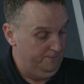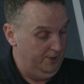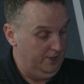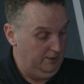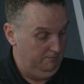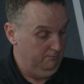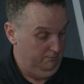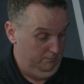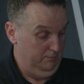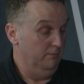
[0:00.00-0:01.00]
the
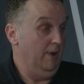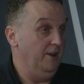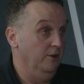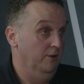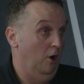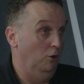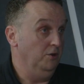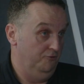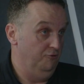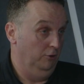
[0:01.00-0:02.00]
end of the hole
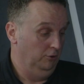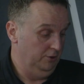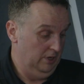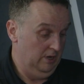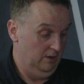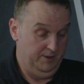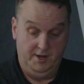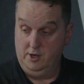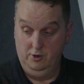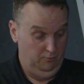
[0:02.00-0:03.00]
you've drilled,
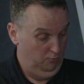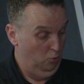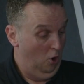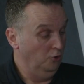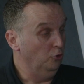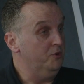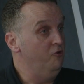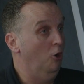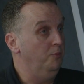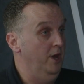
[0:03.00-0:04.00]
then you can wind up
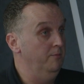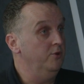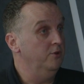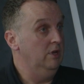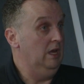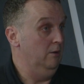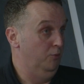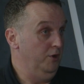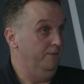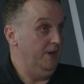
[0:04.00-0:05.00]
your RPMs,
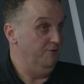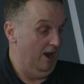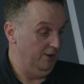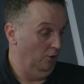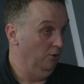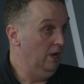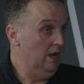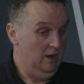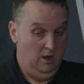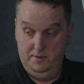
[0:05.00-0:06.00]
put your feed rate on,
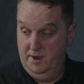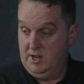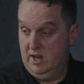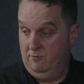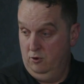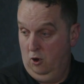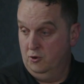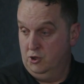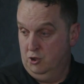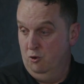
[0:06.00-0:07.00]
and then you can have a
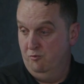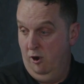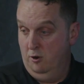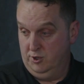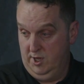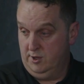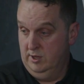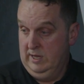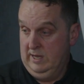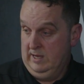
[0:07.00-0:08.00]
nice secure process.
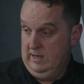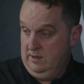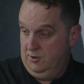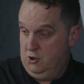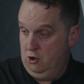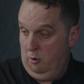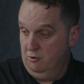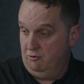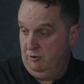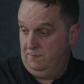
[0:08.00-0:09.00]
The
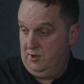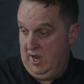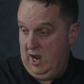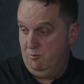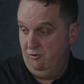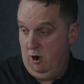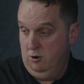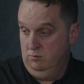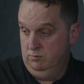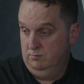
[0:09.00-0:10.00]
geometry of TA Pro,